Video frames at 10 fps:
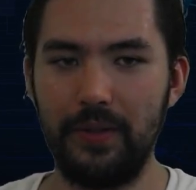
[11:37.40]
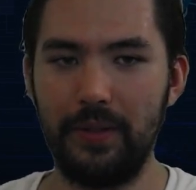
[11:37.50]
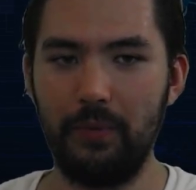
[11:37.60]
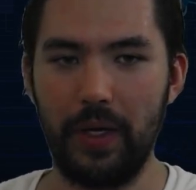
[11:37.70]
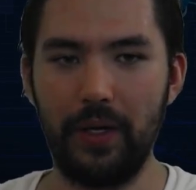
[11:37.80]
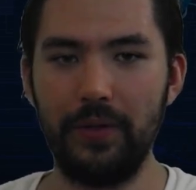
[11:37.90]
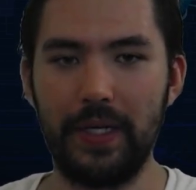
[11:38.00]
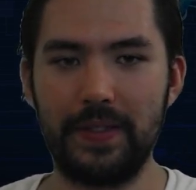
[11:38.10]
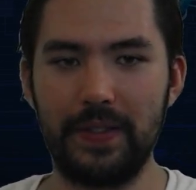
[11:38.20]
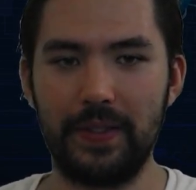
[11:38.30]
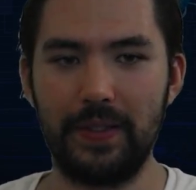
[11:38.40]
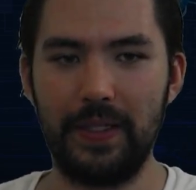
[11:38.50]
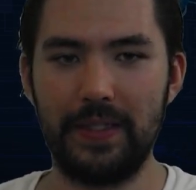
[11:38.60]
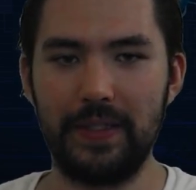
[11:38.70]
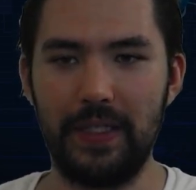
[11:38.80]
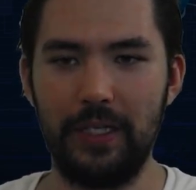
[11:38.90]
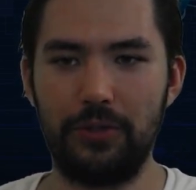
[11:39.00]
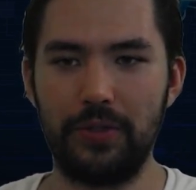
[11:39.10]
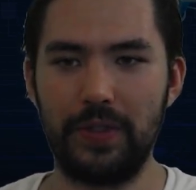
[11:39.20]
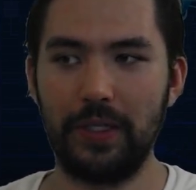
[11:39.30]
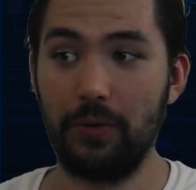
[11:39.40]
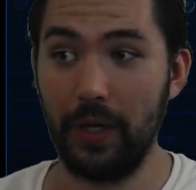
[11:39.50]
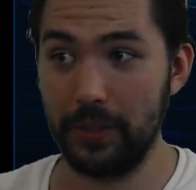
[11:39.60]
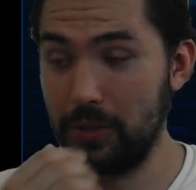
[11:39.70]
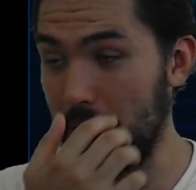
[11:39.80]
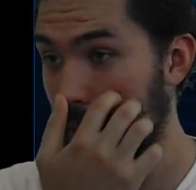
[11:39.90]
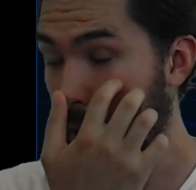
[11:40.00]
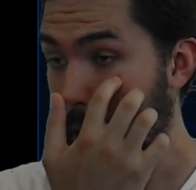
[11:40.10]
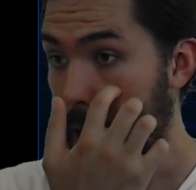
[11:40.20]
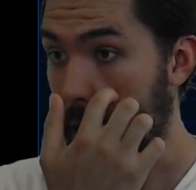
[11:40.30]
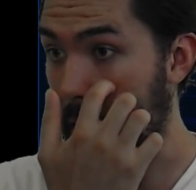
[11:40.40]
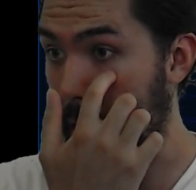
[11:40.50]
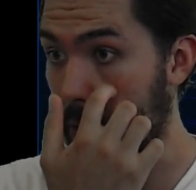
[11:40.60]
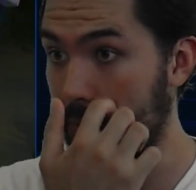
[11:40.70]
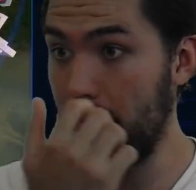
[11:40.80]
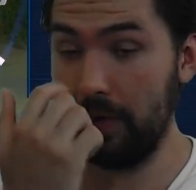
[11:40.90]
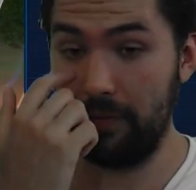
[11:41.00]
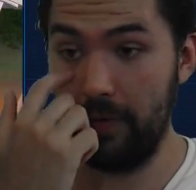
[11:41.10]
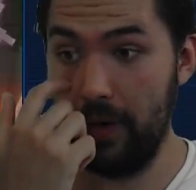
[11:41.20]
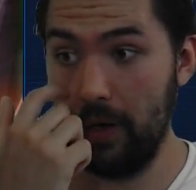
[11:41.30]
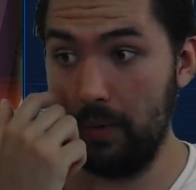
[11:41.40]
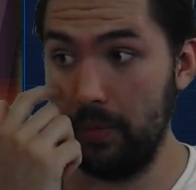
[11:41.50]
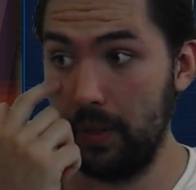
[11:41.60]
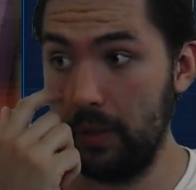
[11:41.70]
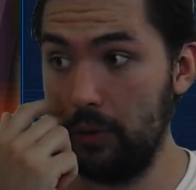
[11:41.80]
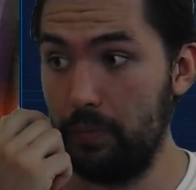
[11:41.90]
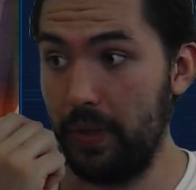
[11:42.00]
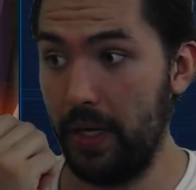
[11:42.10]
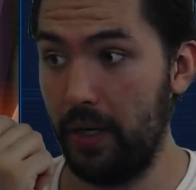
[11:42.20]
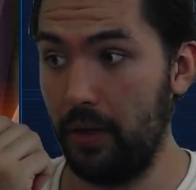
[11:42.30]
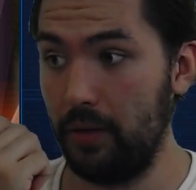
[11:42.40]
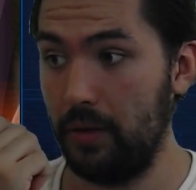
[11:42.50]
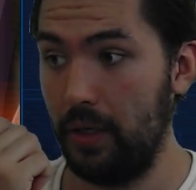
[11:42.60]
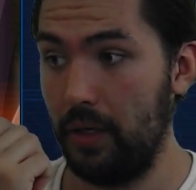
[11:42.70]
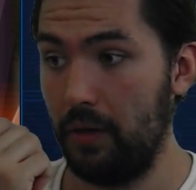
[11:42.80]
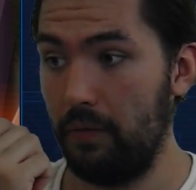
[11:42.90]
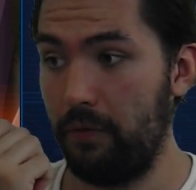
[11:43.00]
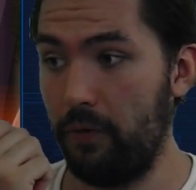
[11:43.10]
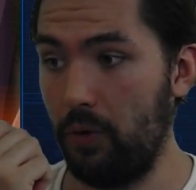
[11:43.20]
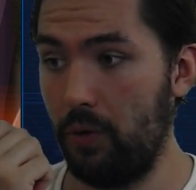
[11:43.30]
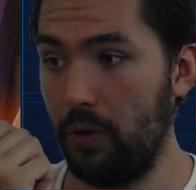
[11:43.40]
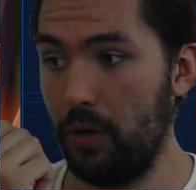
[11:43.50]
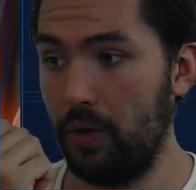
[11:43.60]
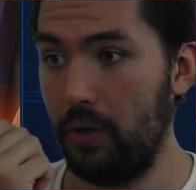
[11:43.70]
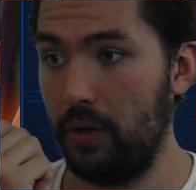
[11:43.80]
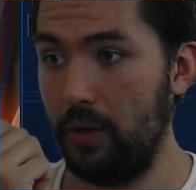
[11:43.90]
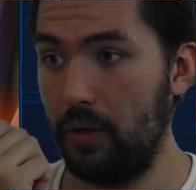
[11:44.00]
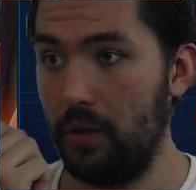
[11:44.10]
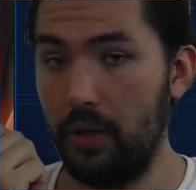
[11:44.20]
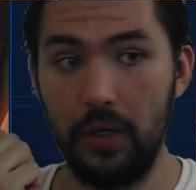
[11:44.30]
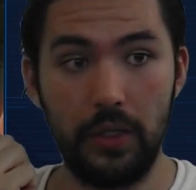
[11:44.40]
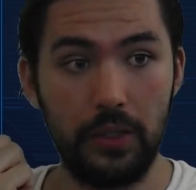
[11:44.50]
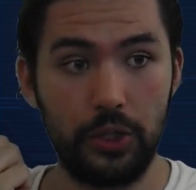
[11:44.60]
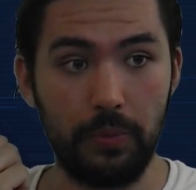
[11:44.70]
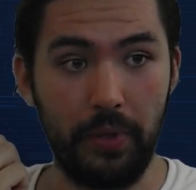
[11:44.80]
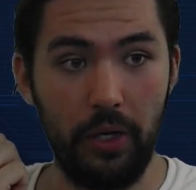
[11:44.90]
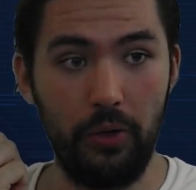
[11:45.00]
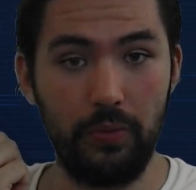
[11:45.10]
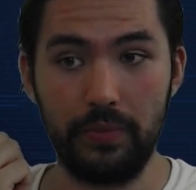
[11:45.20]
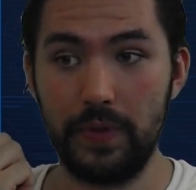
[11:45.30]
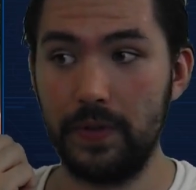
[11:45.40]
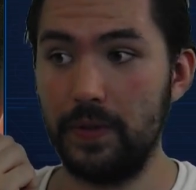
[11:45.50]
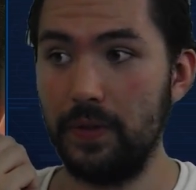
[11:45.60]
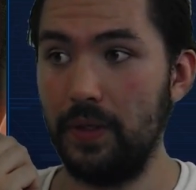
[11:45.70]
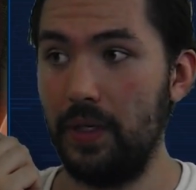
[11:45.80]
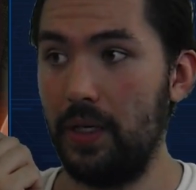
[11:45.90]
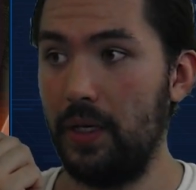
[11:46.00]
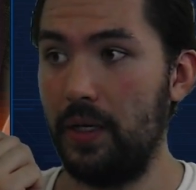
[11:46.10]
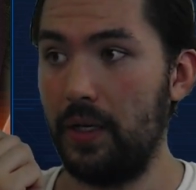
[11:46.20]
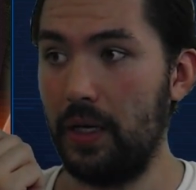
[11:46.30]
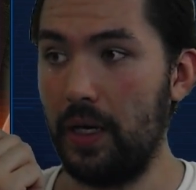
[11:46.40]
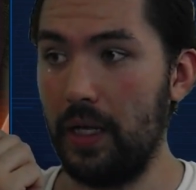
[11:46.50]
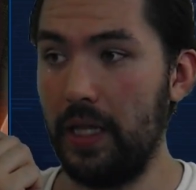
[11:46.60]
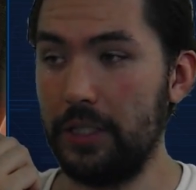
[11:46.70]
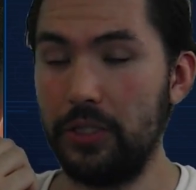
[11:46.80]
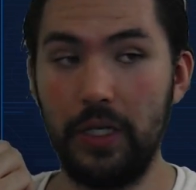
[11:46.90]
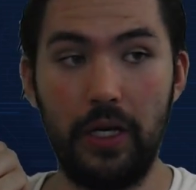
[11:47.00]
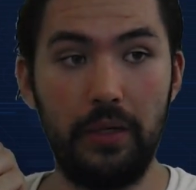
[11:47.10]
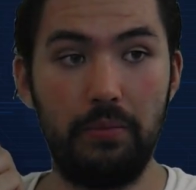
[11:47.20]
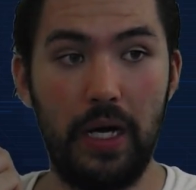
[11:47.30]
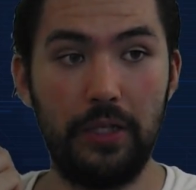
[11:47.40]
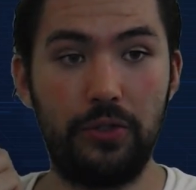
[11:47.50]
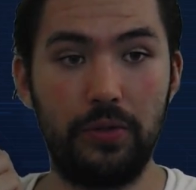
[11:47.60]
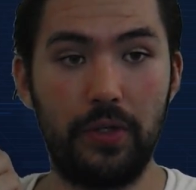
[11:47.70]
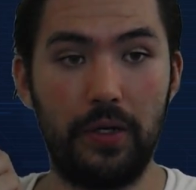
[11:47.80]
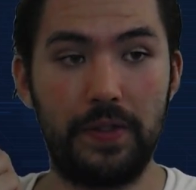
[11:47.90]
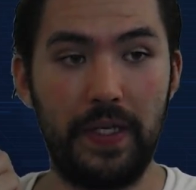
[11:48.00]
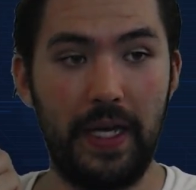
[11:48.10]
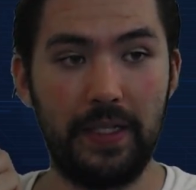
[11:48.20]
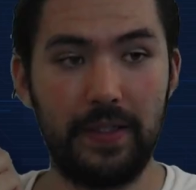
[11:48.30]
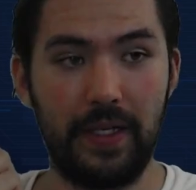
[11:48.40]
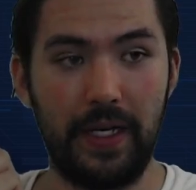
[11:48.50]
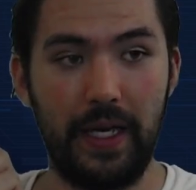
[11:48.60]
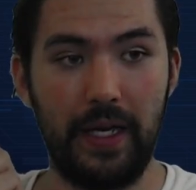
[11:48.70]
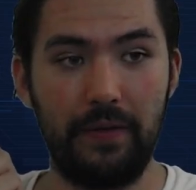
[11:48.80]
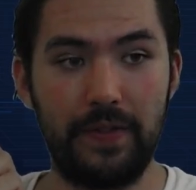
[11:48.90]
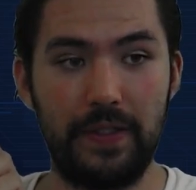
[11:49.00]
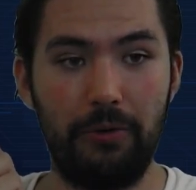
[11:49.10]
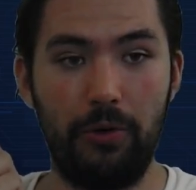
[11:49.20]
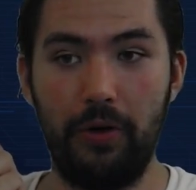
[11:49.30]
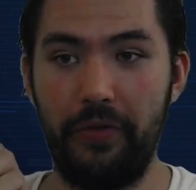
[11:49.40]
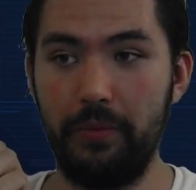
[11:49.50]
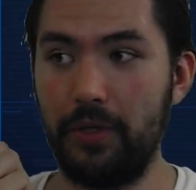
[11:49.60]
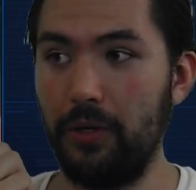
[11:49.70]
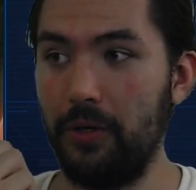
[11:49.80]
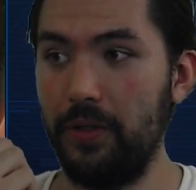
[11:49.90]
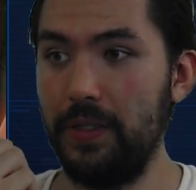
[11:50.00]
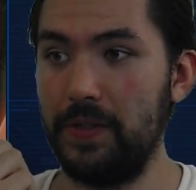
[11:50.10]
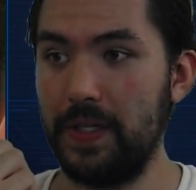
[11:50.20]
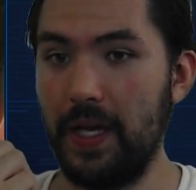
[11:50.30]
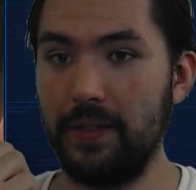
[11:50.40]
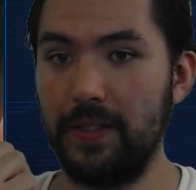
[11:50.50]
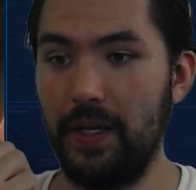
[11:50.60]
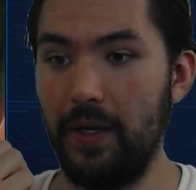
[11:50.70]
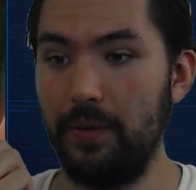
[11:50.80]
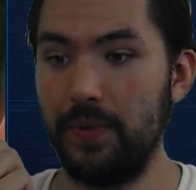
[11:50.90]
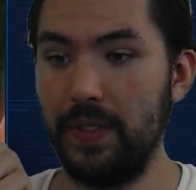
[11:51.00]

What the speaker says: Well, that's an interesting question. We want to farm Yubel for Shabooms. Legendary Maju Garzette. I have 0 of him currently. Sad times.